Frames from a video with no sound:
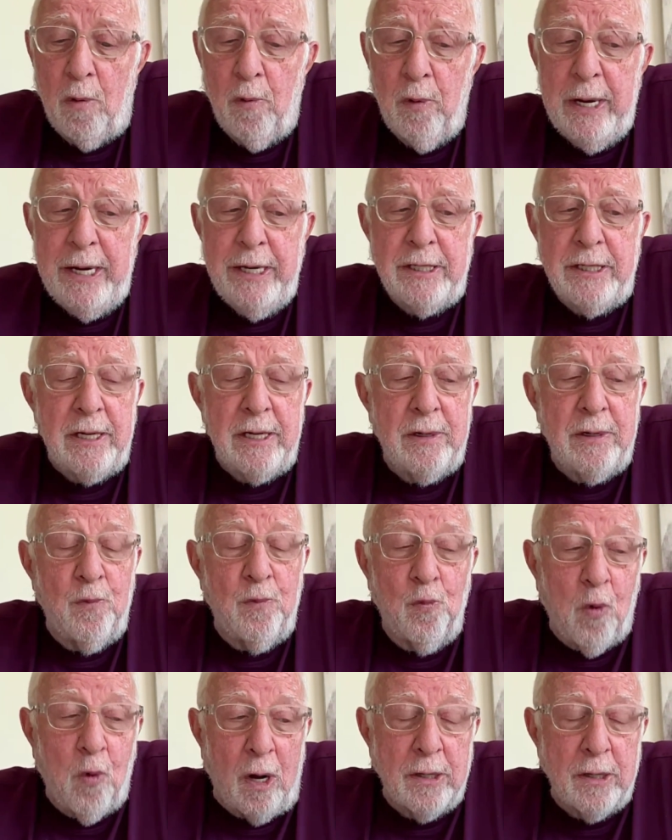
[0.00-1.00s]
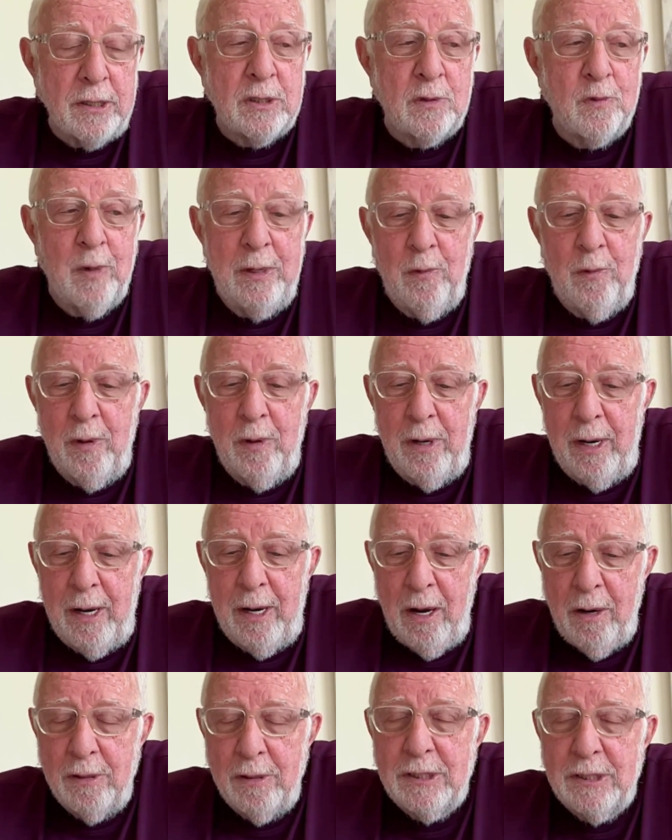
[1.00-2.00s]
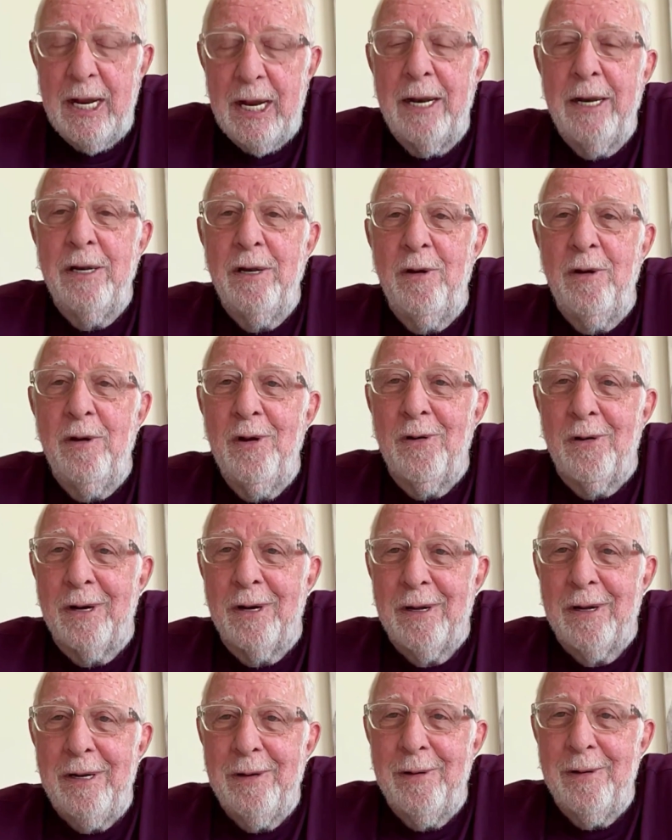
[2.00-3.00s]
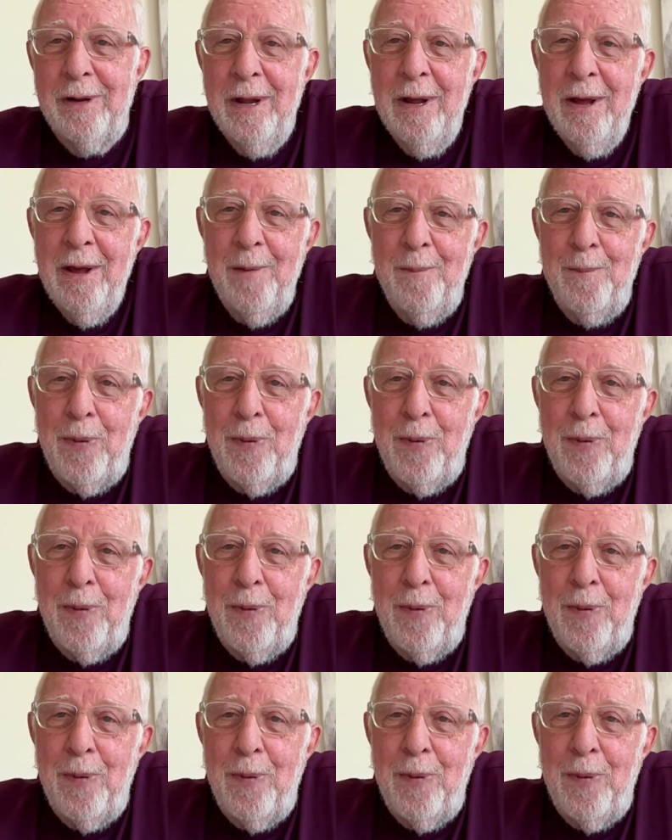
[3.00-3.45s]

what we did once, we were in a hotel in New York and